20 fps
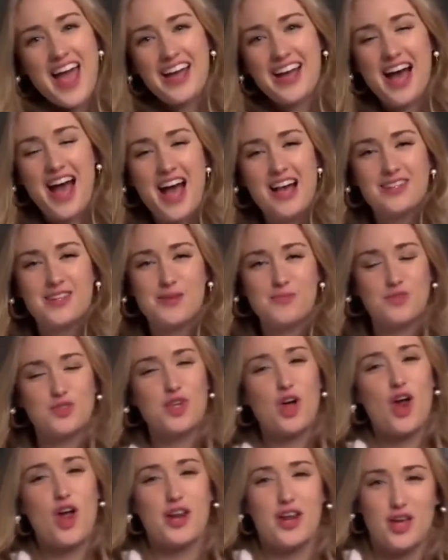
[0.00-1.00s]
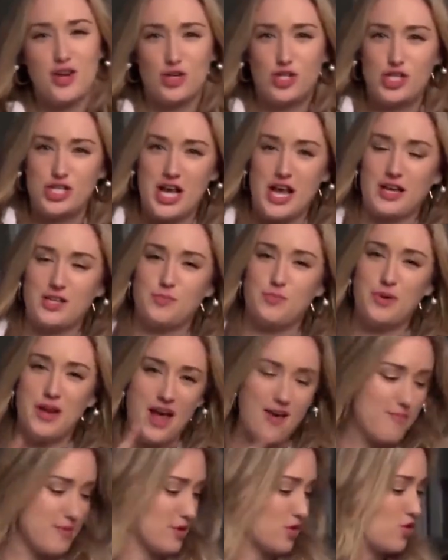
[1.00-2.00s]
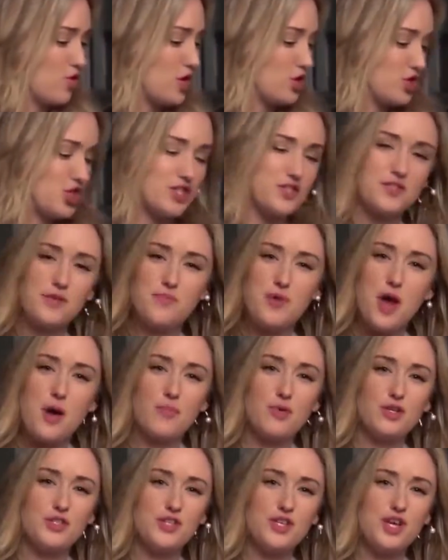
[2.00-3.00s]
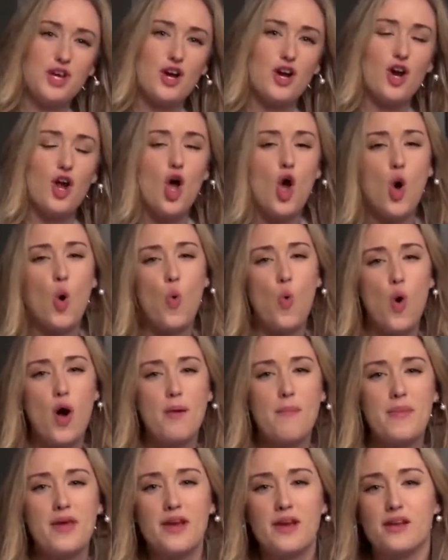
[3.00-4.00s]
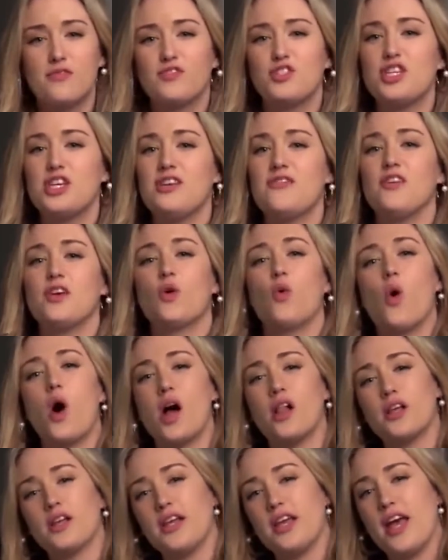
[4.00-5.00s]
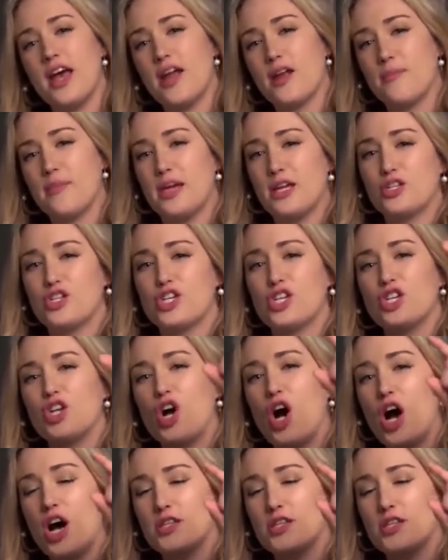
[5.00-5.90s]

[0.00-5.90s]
"Hey guys, I'm sorry to interject, but I've been crunching some numbers here. 1 minute of TV quality animation